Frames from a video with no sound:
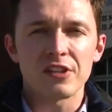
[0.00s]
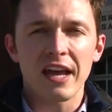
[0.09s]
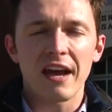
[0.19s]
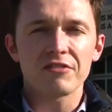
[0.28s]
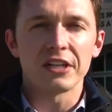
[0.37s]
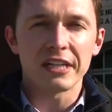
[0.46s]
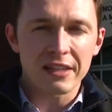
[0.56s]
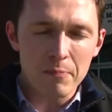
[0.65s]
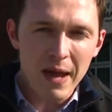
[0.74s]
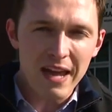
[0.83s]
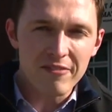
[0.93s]
today after hitting
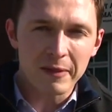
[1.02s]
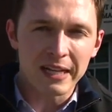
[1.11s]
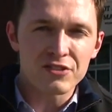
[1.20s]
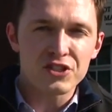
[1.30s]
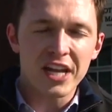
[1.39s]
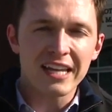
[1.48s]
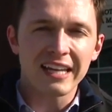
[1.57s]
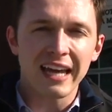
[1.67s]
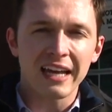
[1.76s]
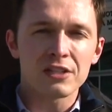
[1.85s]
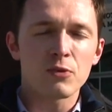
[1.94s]
the pavement and shaking
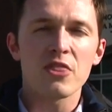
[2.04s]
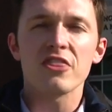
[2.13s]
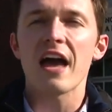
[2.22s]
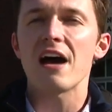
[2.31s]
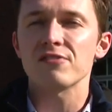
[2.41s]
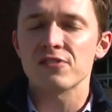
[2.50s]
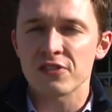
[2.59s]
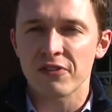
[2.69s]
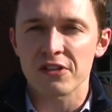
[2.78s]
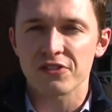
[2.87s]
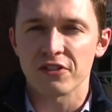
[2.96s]
hands with thousands
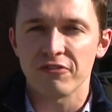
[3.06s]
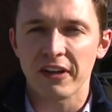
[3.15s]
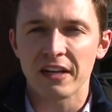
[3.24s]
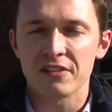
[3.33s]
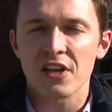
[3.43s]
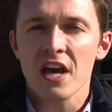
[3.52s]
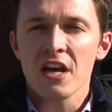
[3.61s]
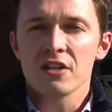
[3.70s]
of Husker fans